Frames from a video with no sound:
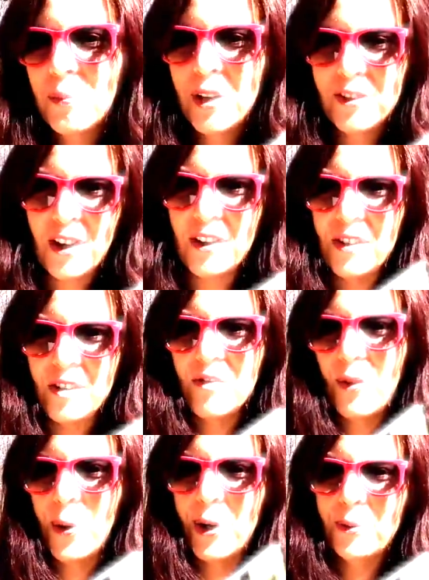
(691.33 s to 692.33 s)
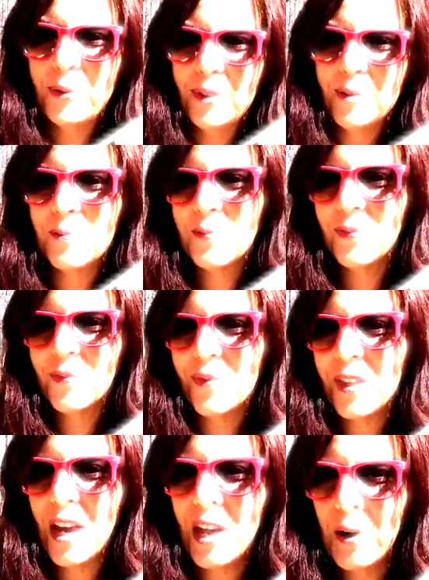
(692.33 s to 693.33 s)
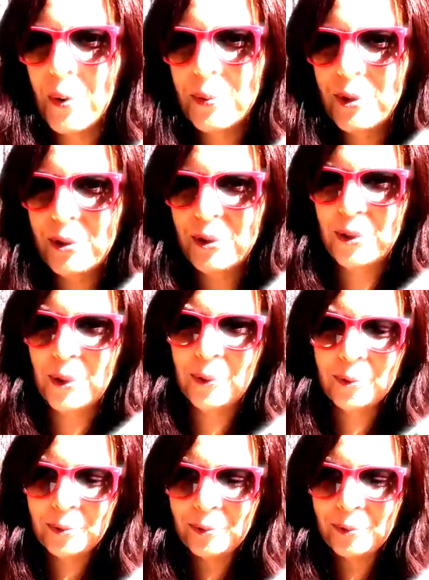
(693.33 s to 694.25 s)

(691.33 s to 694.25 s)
because I love quotes, and I hope you do too.